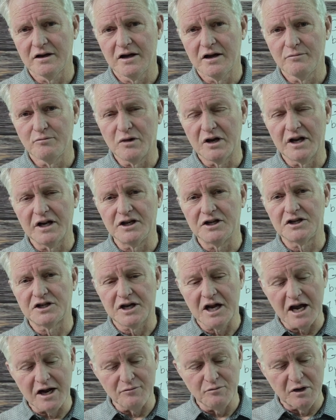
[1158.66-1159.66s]
But
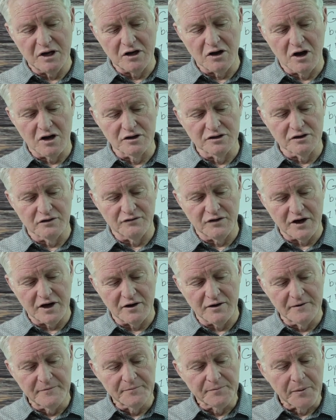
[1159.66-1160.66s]
instead, because of
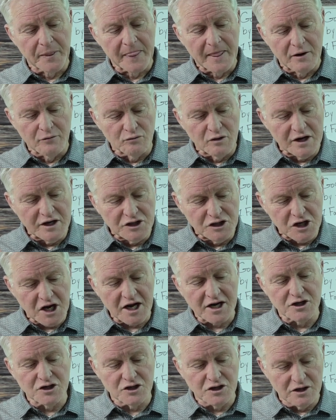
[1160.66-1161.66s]
their
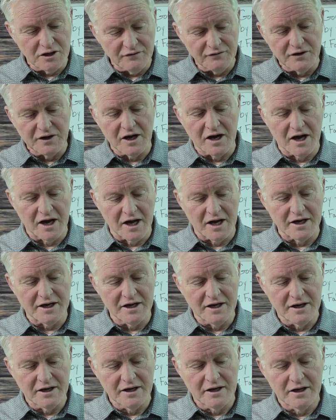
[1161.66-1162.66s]
rejection of God,
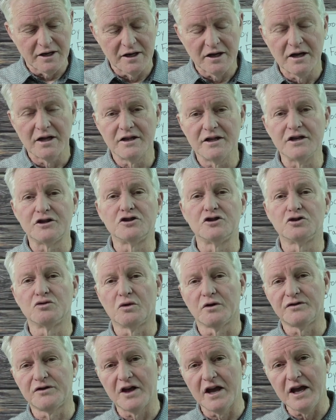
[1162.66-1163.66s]
this is
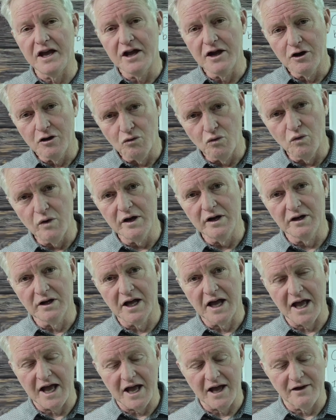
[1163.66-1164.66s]
what they will
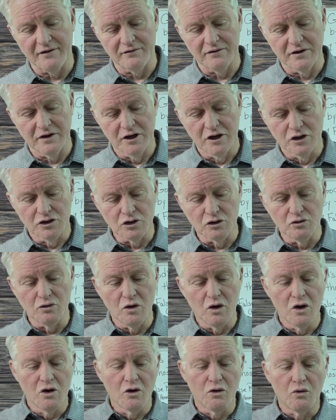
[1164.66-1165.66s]
have. So
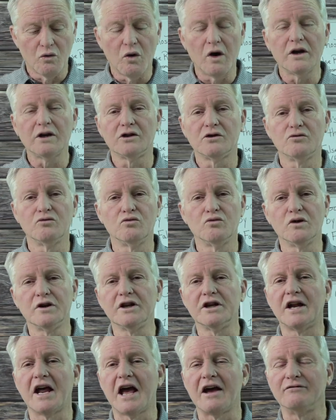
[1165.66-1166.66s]
what would
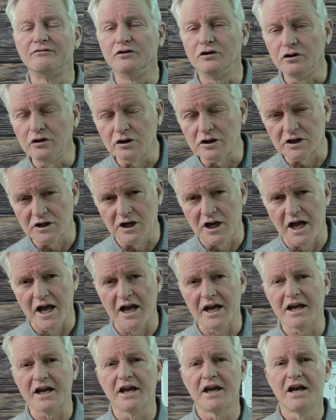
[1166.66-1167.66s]
it have looked
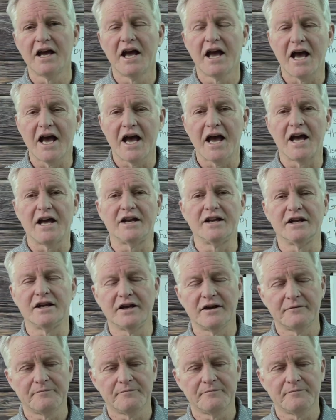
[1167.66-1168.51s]
like had